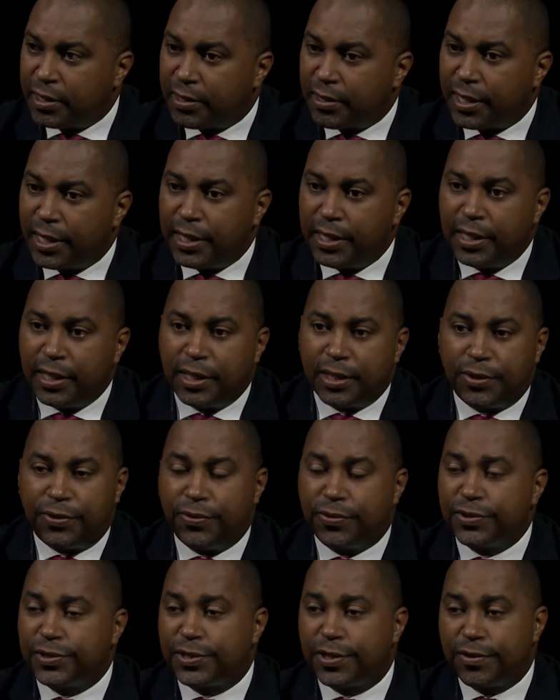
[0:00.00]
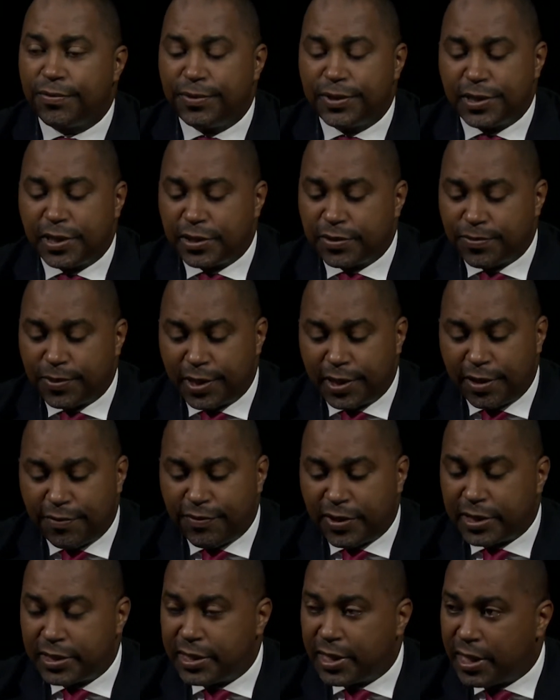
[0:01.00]
Right? Those services were
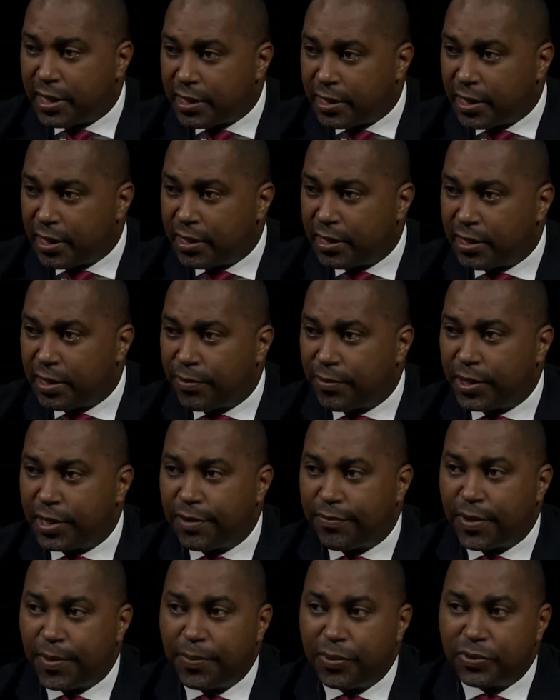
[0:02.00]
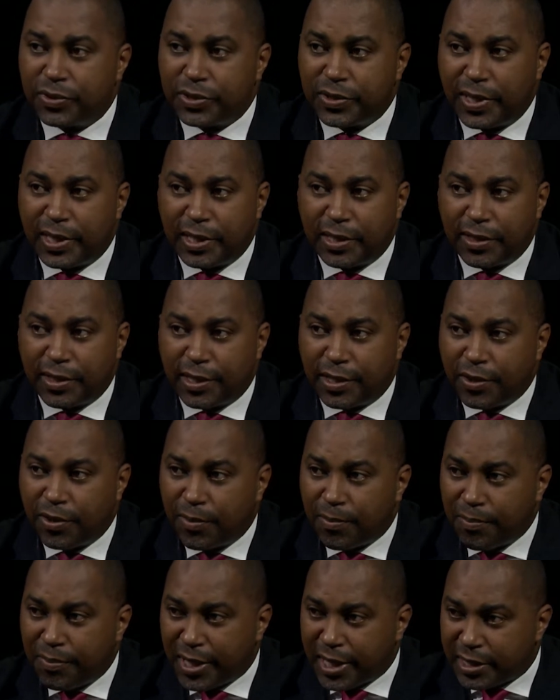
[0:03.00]
never tendered. They were never put to anything
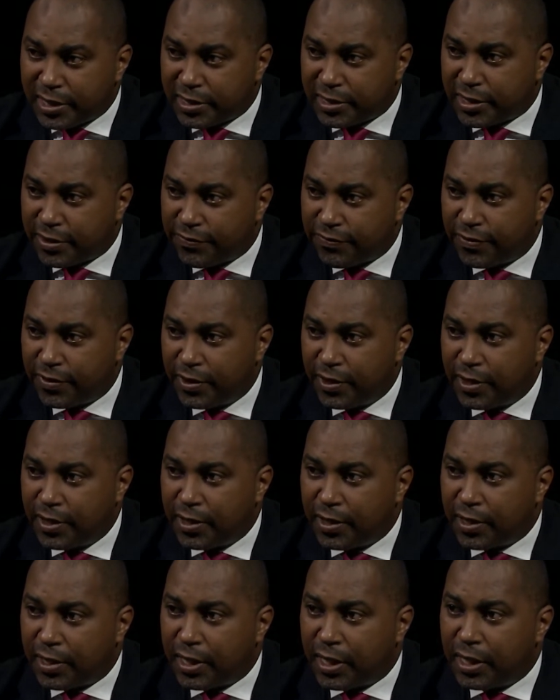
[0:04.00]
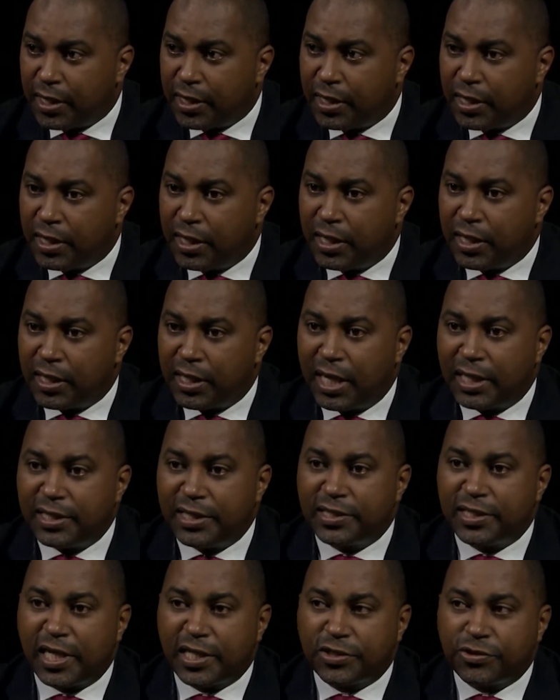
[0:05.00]
competitive. Right? That
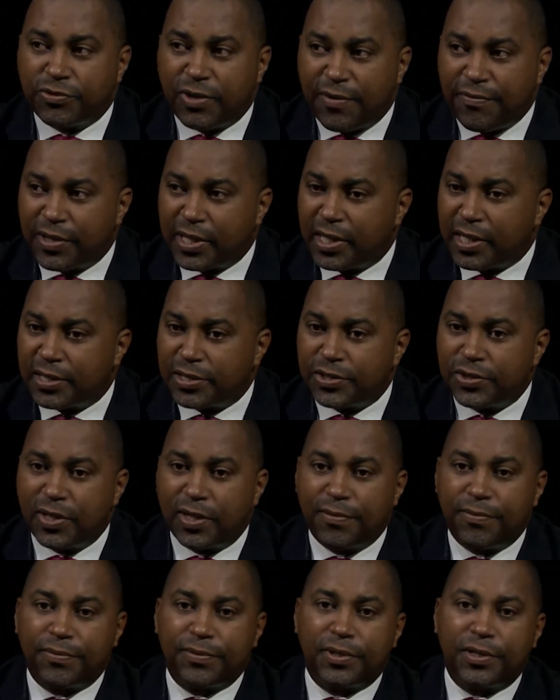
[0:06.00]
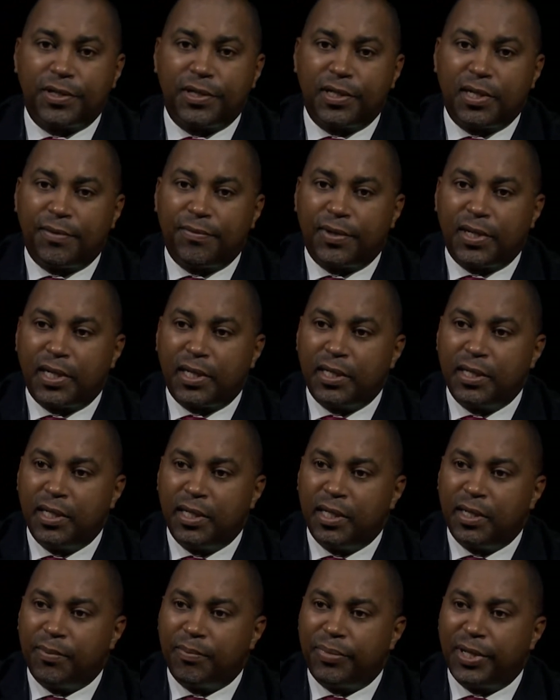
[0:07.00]
is extravagance. You have heard of a
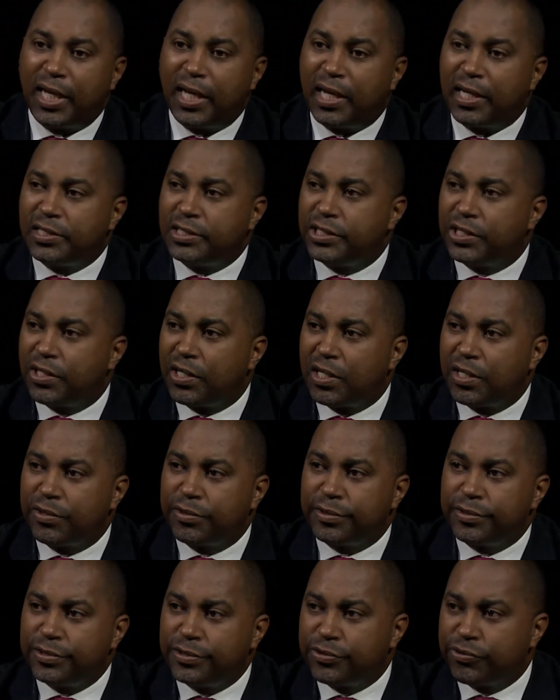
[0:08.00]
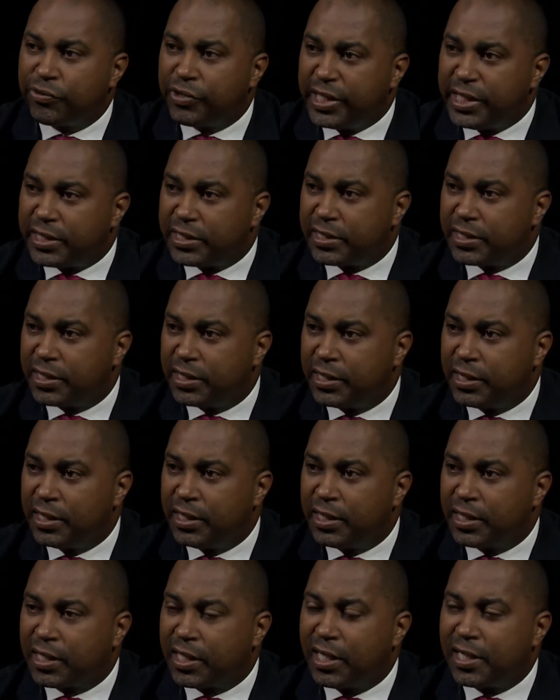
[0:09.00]
party or a retreat
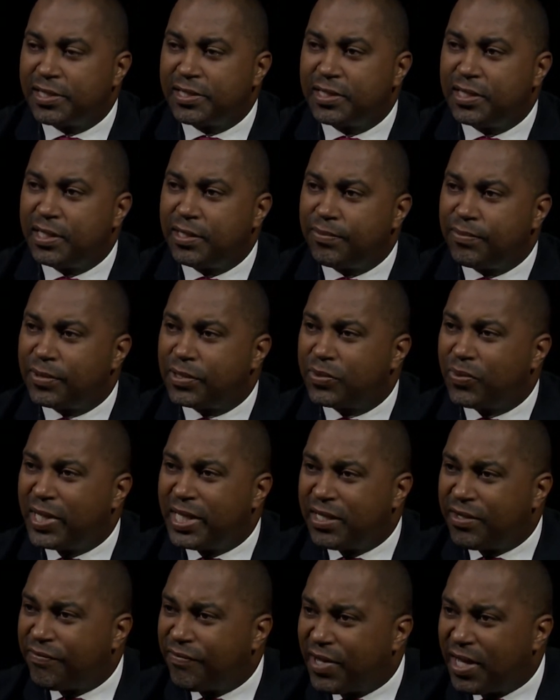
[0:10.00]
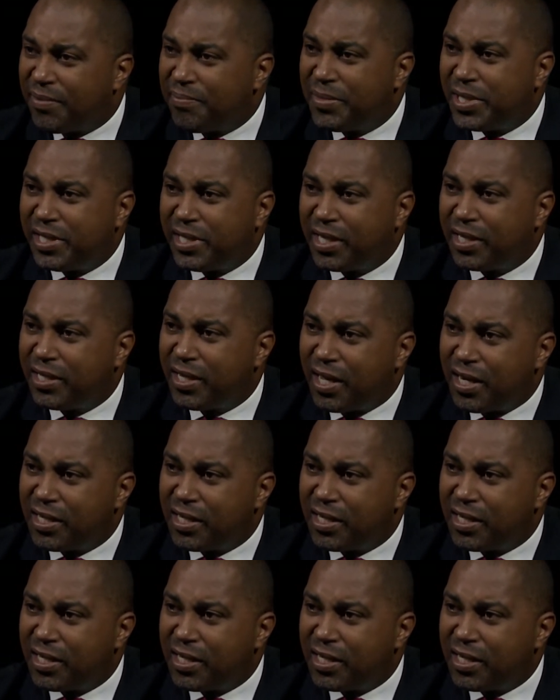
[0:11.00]
costing $25 million.